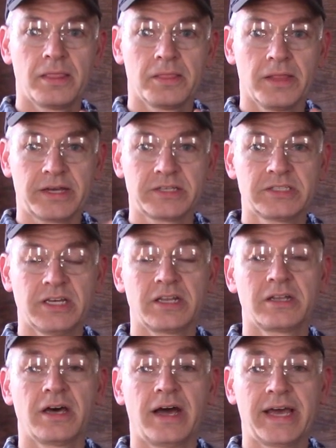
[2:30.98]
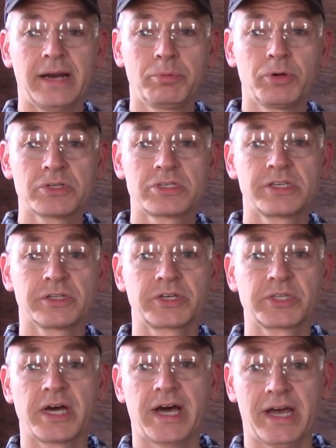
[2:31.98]
like I said, I got to put a ceiling
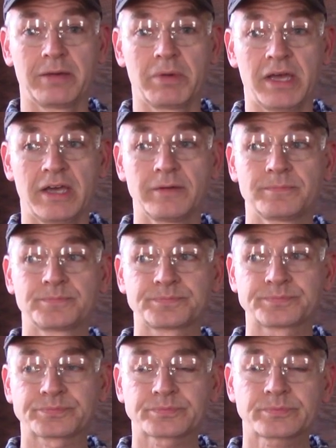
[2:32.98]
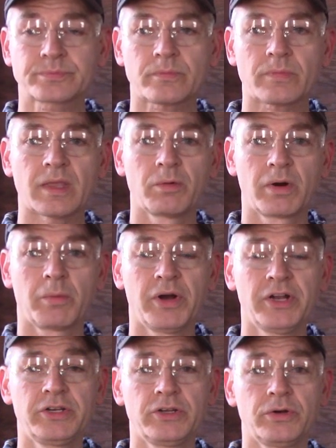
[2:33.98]
in the high bay. What I
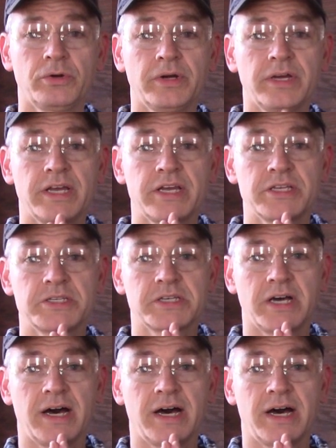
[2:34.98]
want to do is